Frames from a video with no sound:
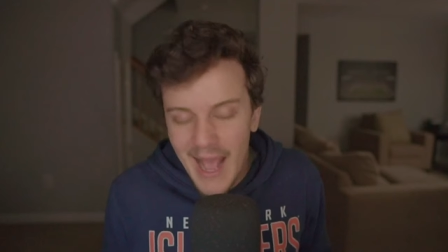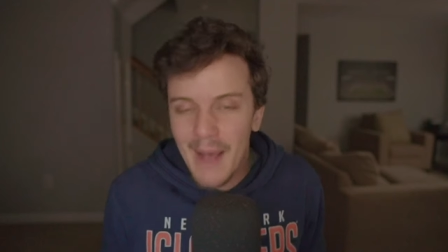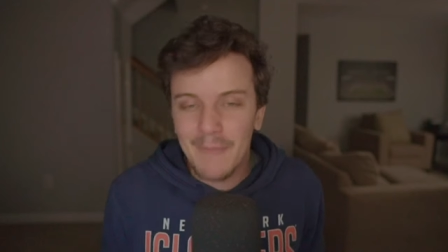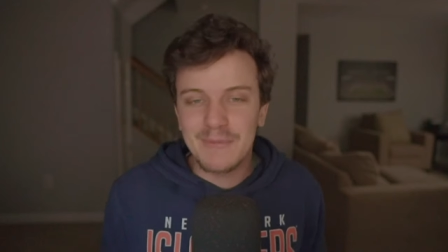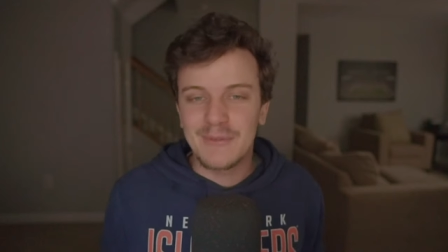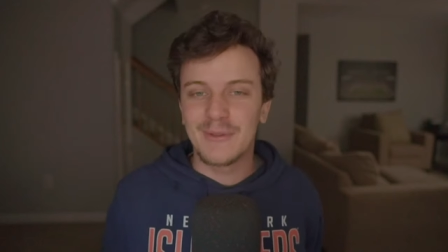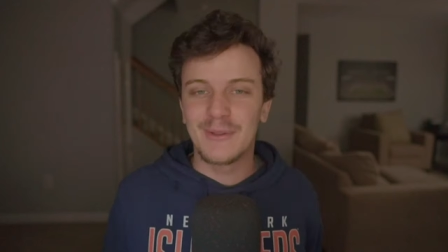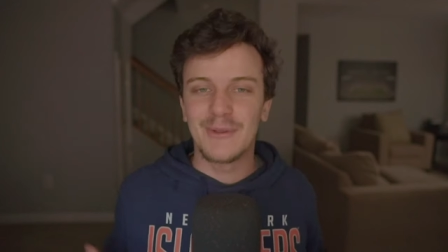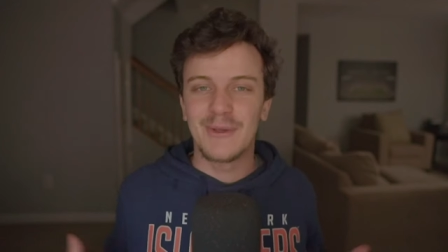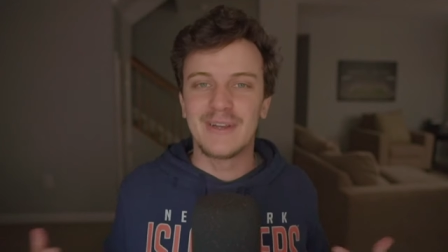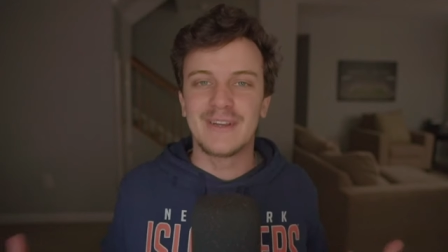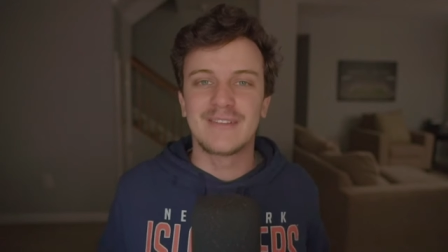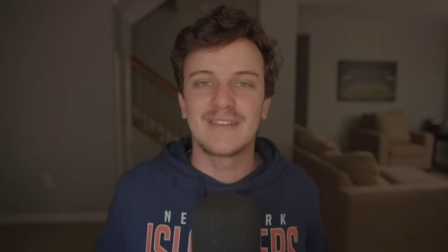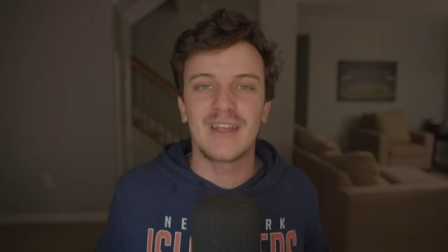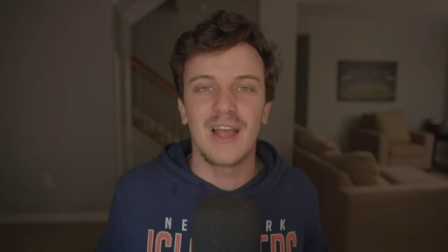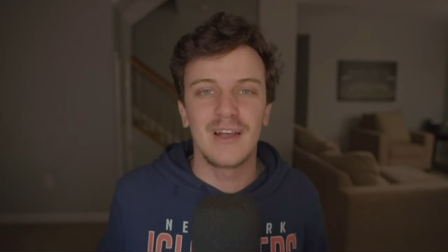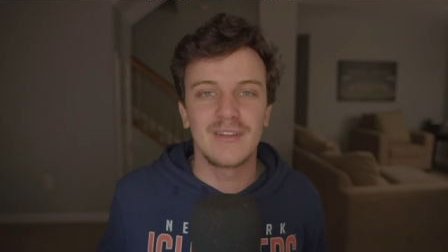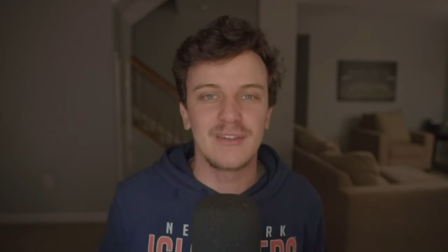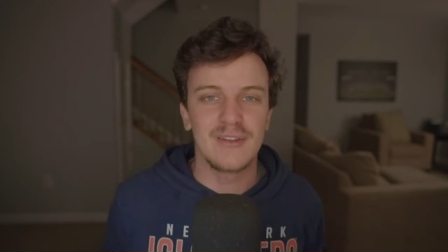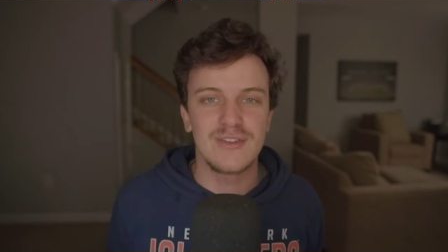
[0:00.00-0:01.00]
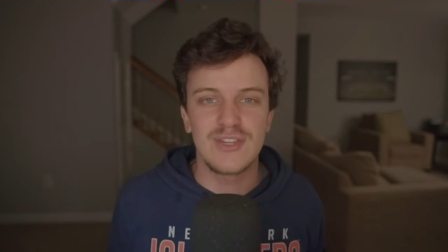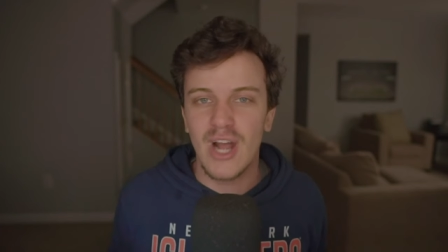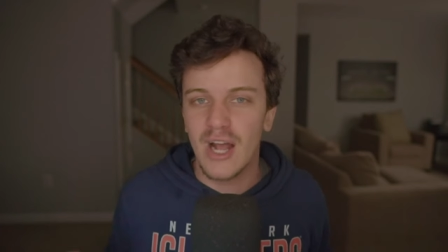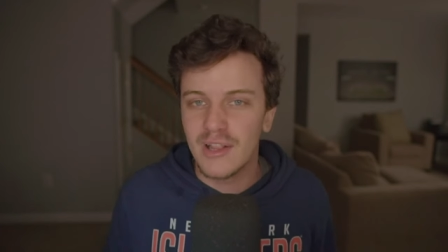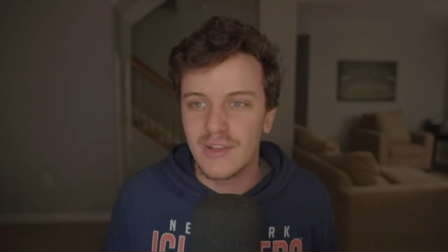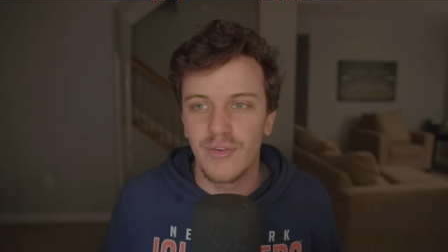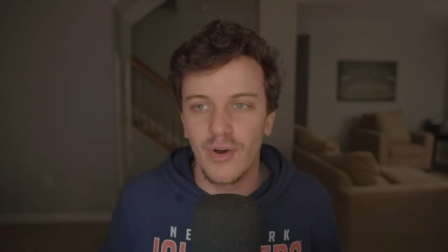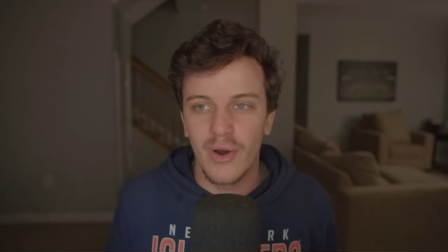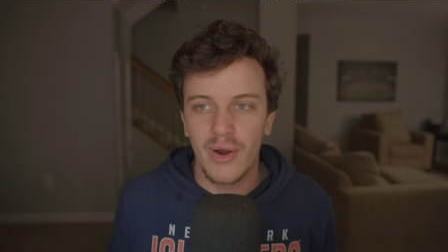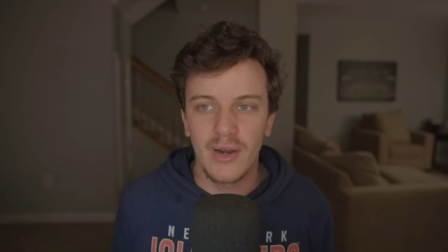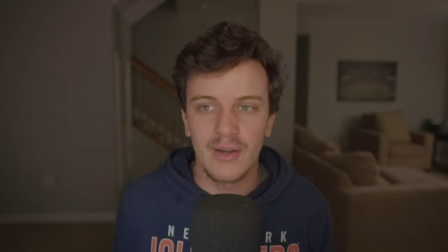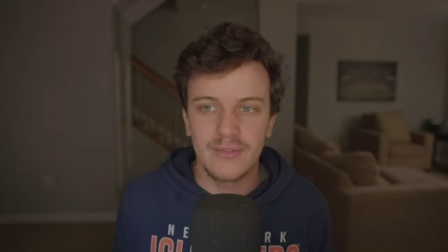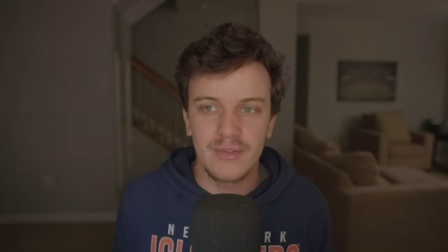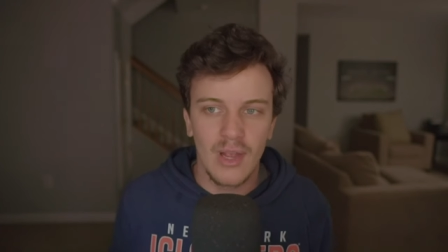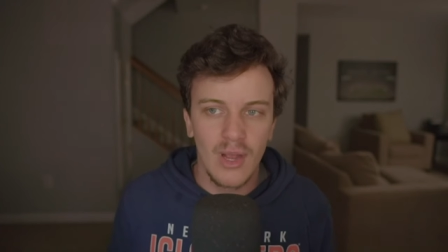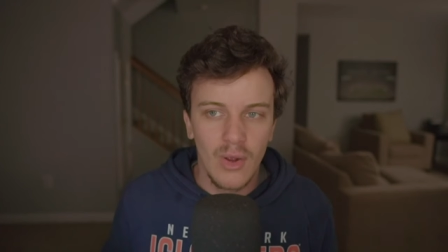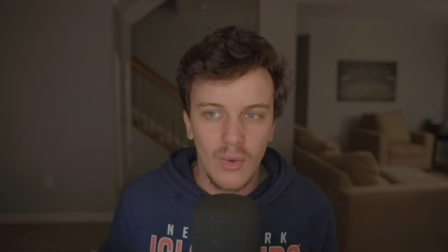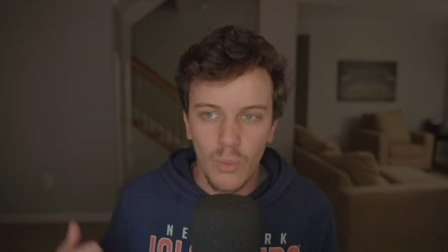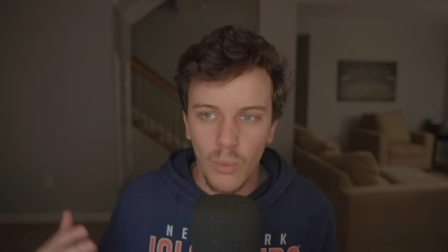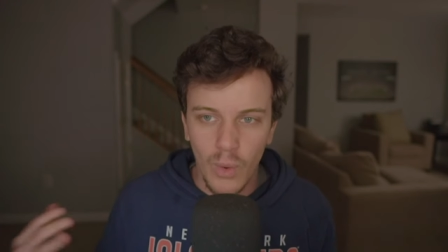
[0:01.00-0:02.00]
absolutely disgusting. John Tavares
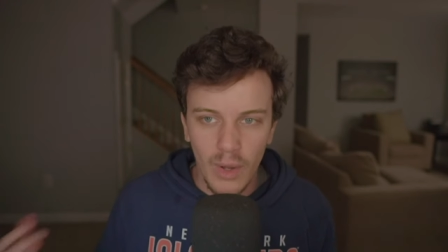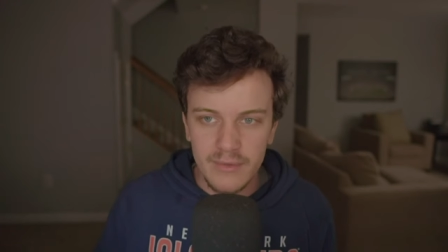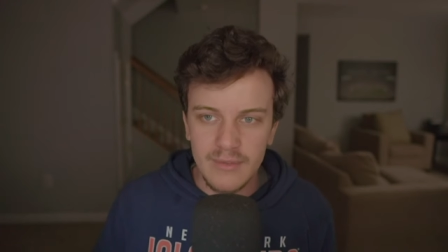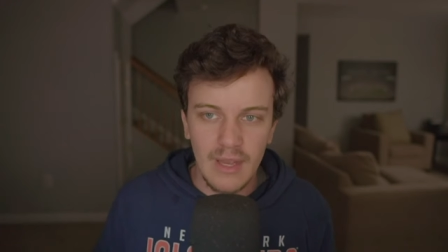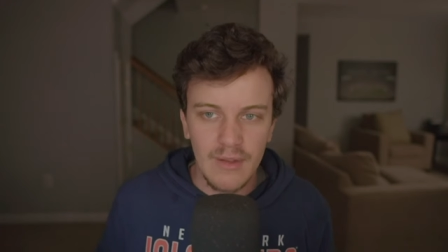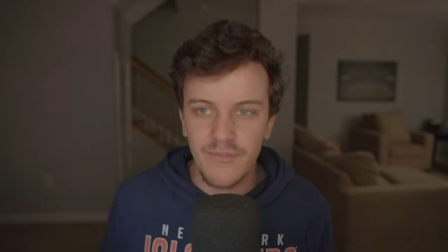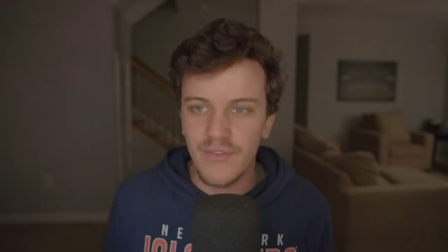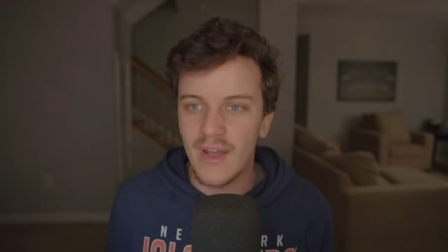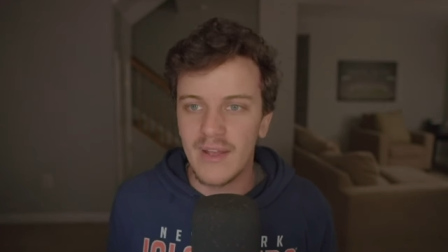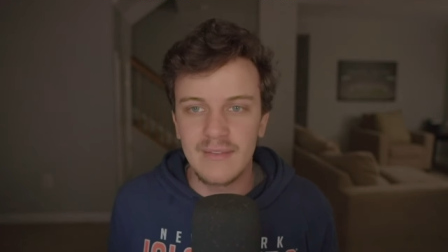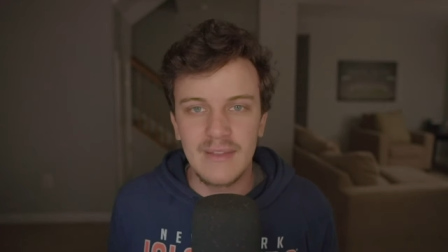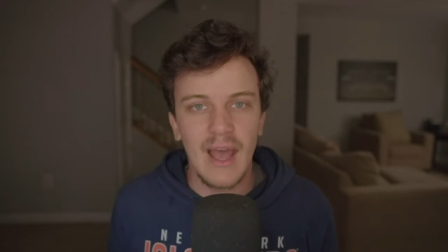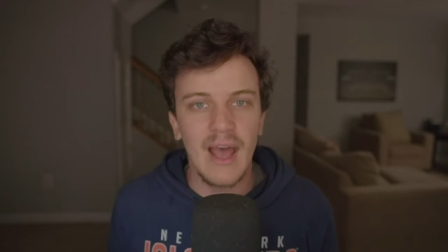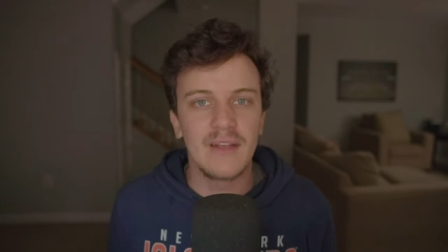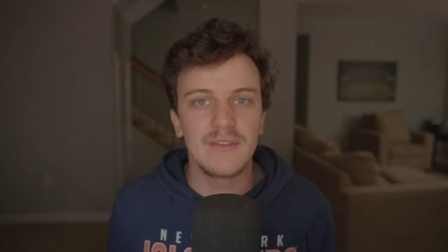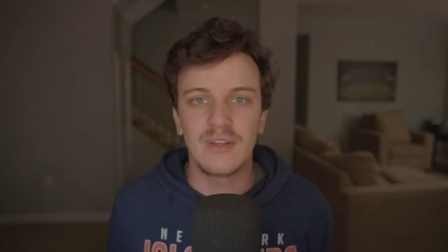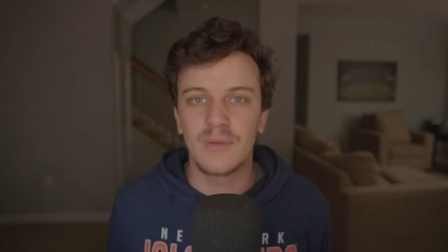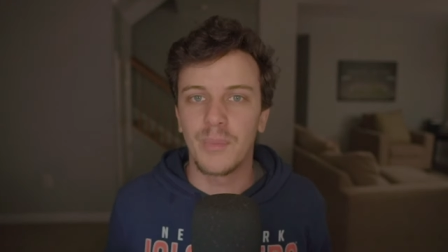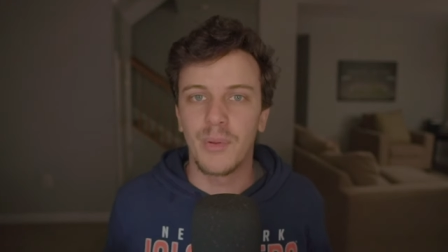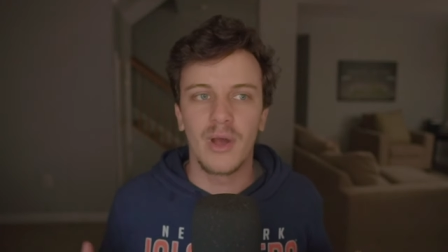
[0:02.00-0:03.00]
was a fantastic